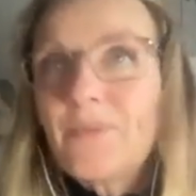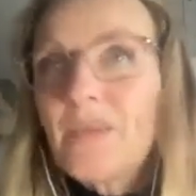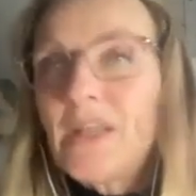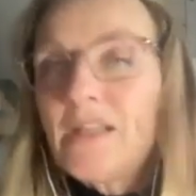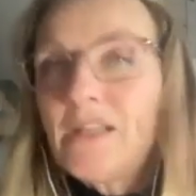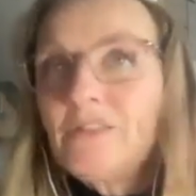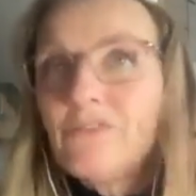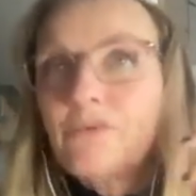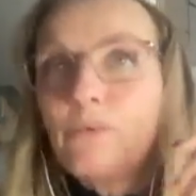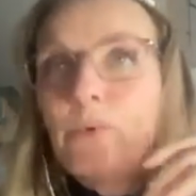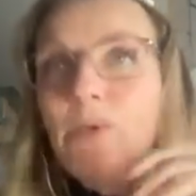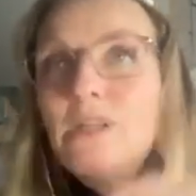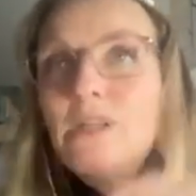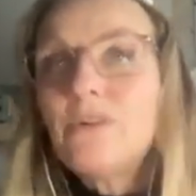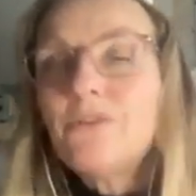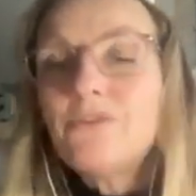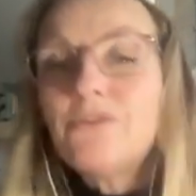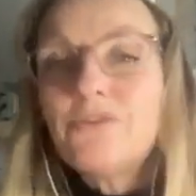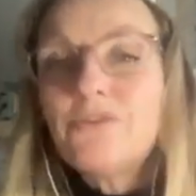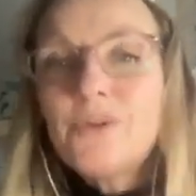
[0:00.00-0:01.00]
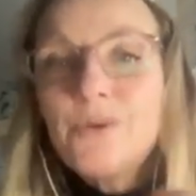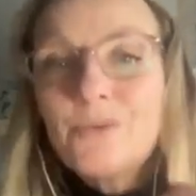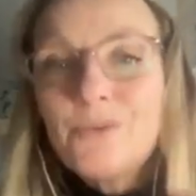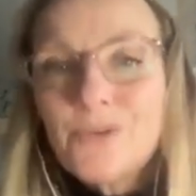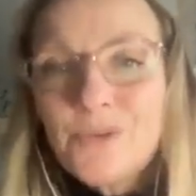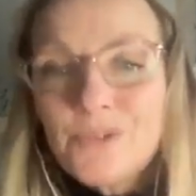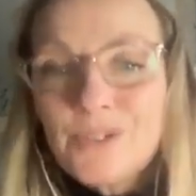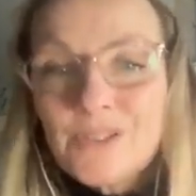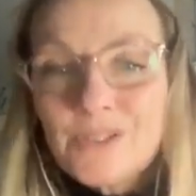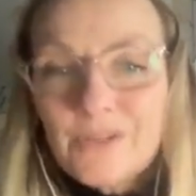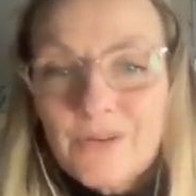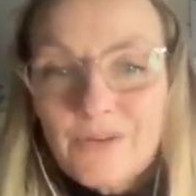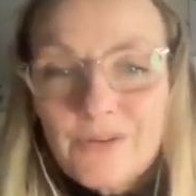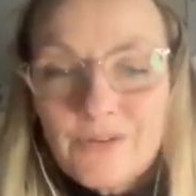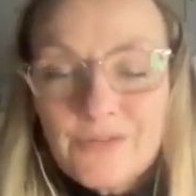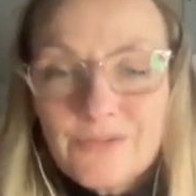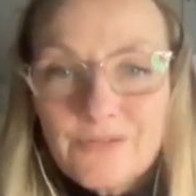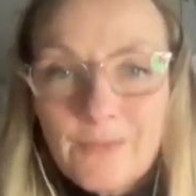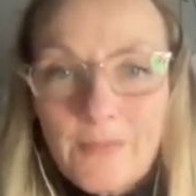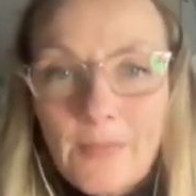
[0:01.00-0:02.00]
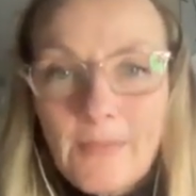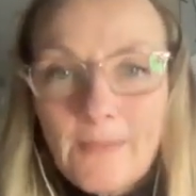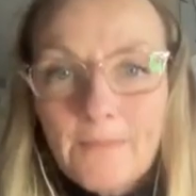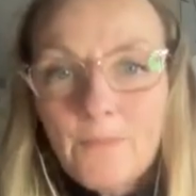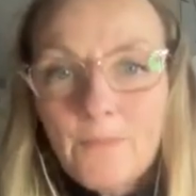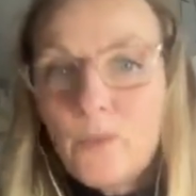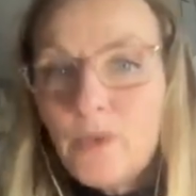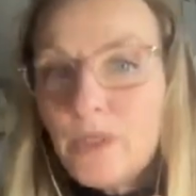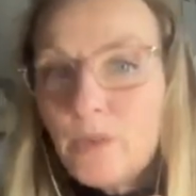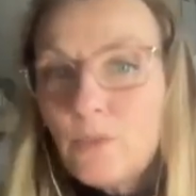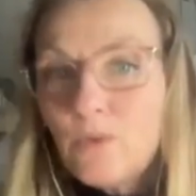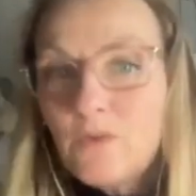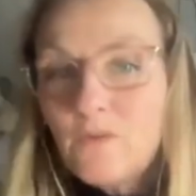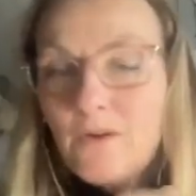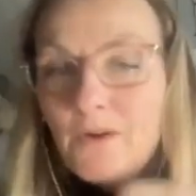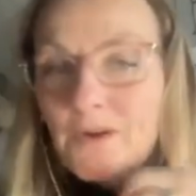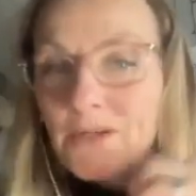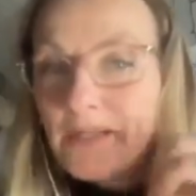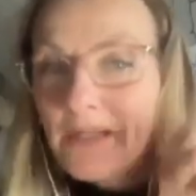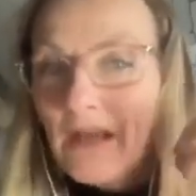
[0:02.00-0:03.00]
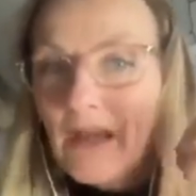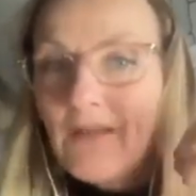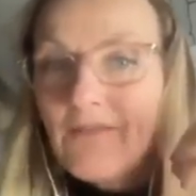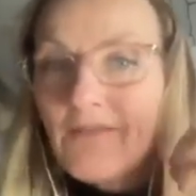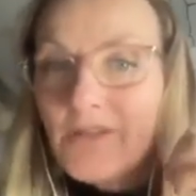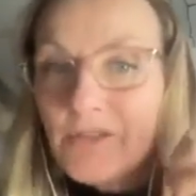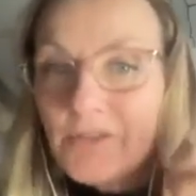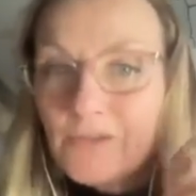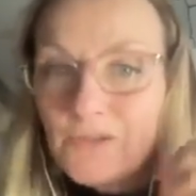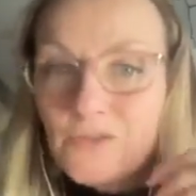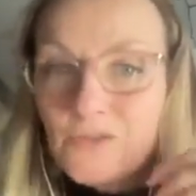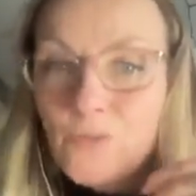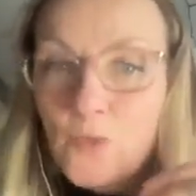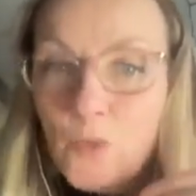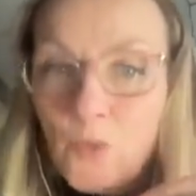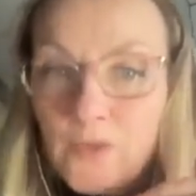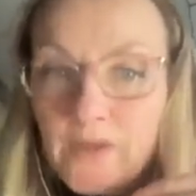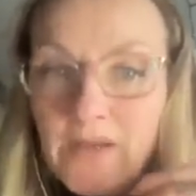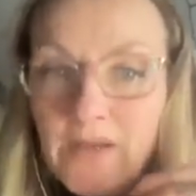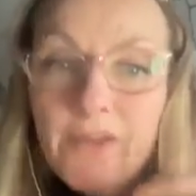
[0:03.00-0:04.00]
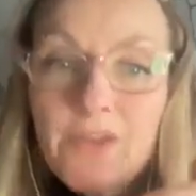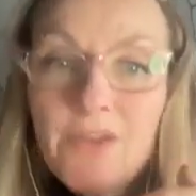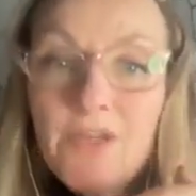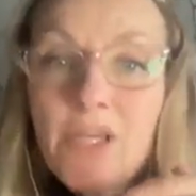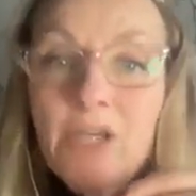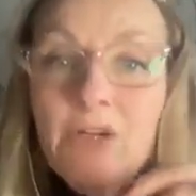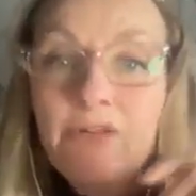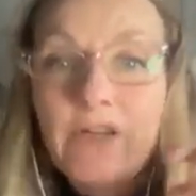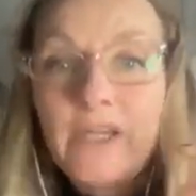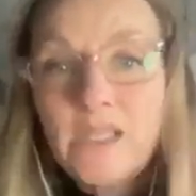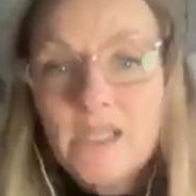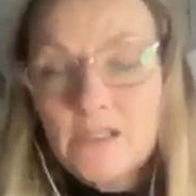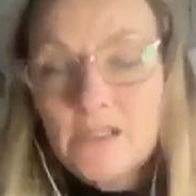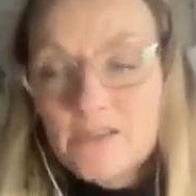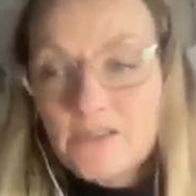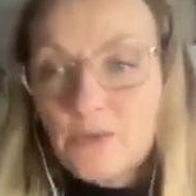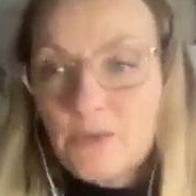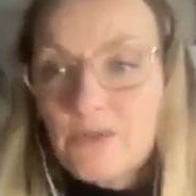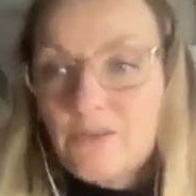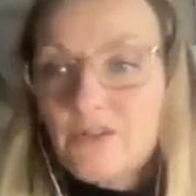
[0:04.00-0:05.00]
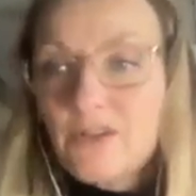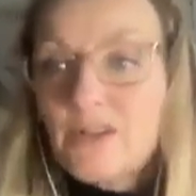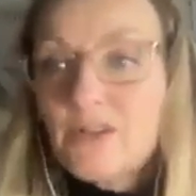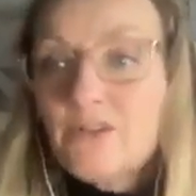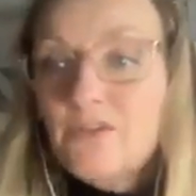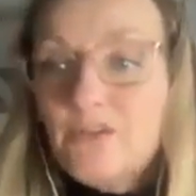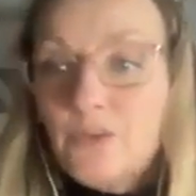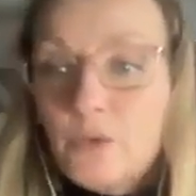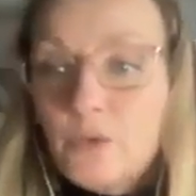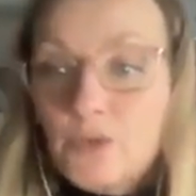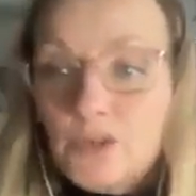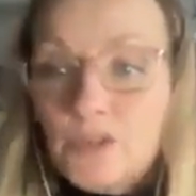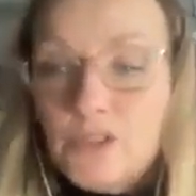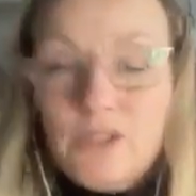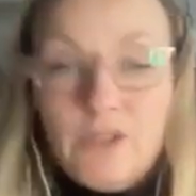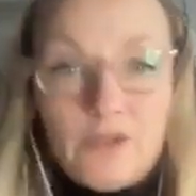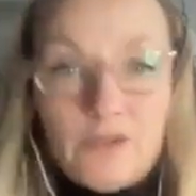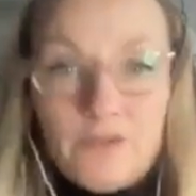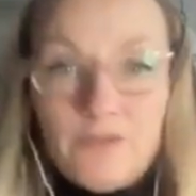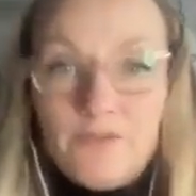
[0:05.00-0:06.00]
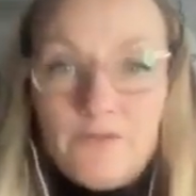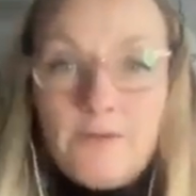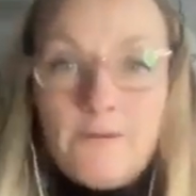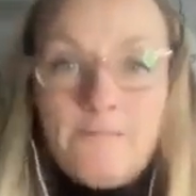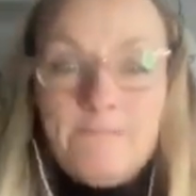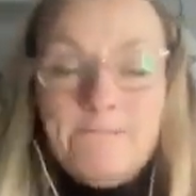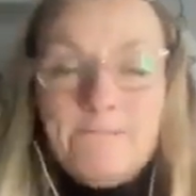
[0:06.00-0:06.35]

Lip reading: And if we don't feel good enough we will find evidence for that theory. So if I don't feel good enough,